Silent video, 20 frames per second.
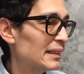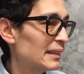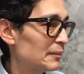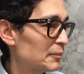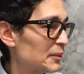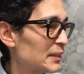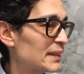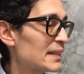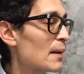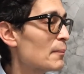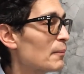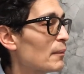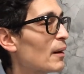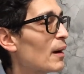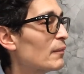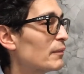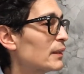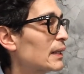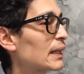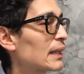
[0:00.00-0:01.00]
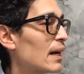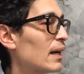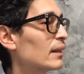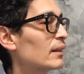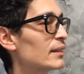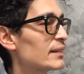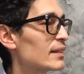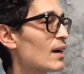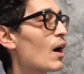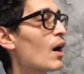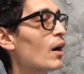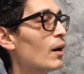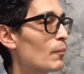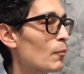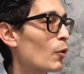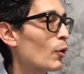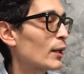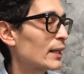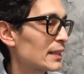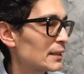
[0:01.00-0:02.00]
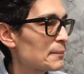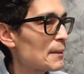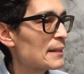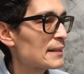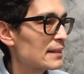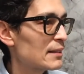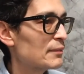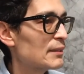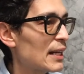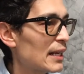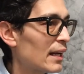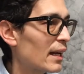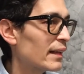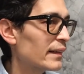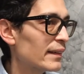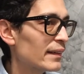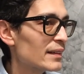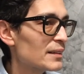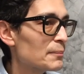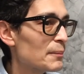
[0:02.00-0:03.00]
some of the colors are more expensive than others,